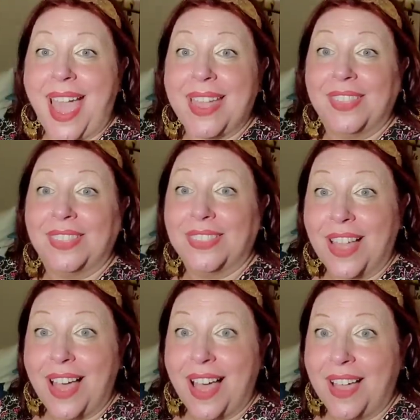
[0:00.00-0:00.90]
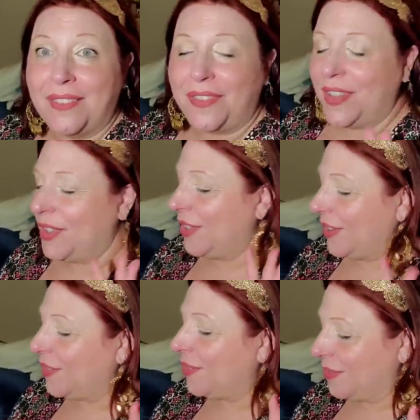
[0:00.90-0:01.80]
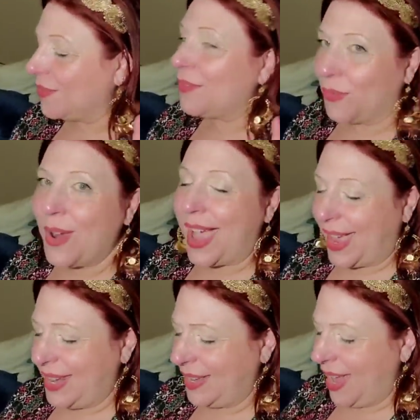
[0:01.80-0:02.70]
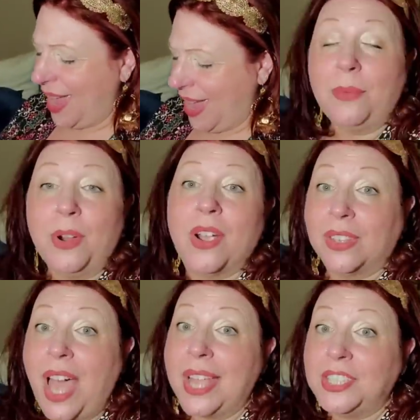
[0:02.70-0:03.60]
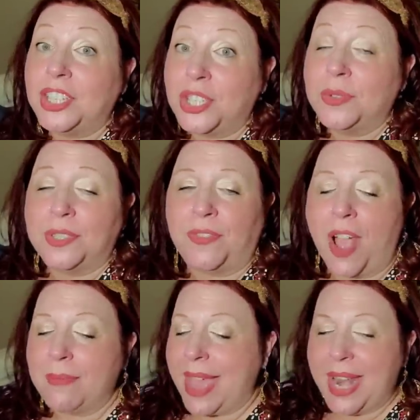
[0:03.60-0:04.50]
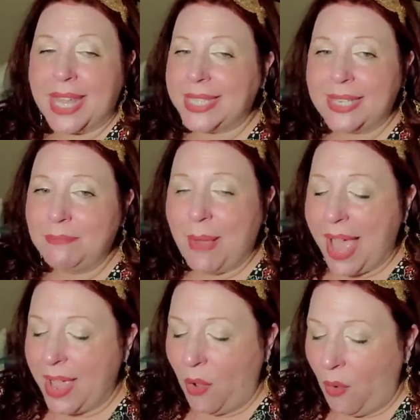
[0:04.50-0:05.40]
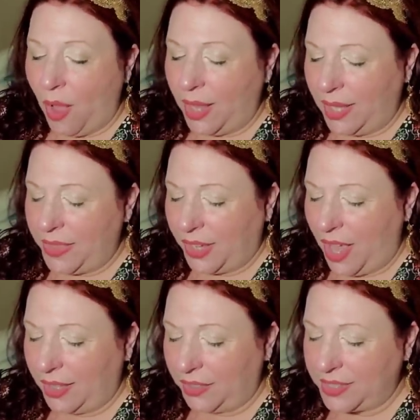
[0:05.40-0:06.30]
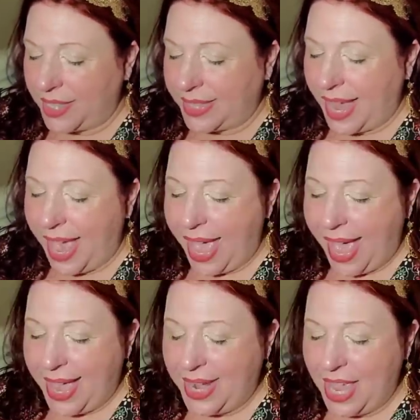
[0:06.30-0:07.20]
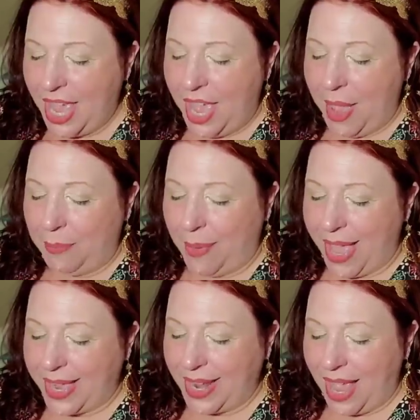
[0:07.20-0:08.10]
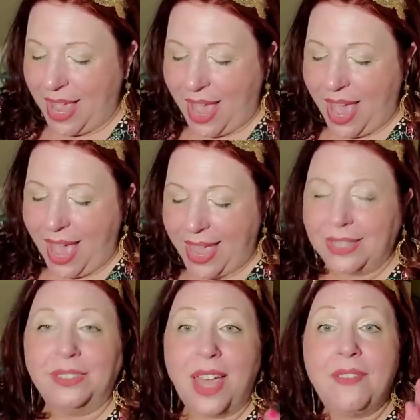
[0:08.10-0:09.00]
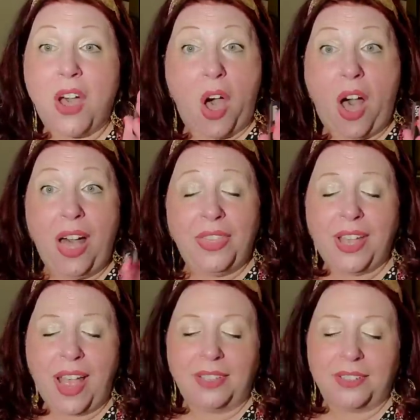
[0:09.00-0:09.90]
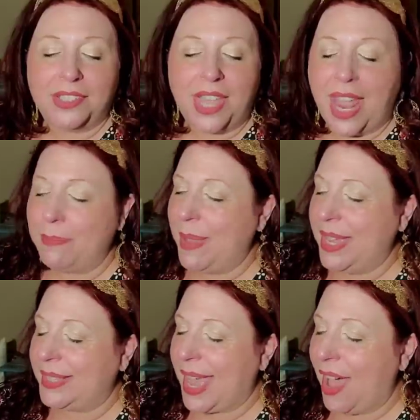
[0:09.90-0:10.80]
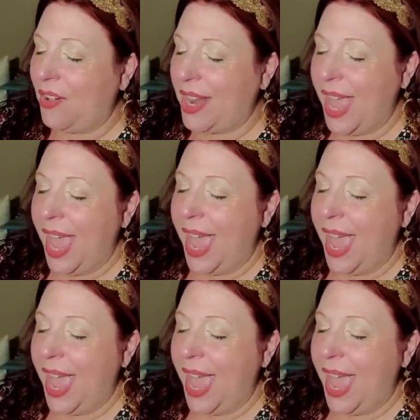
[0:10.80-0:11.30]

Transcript: I love red there were a lot to choose from, and I didn't buy all the colors that they had, but I love all the colors that I picked out,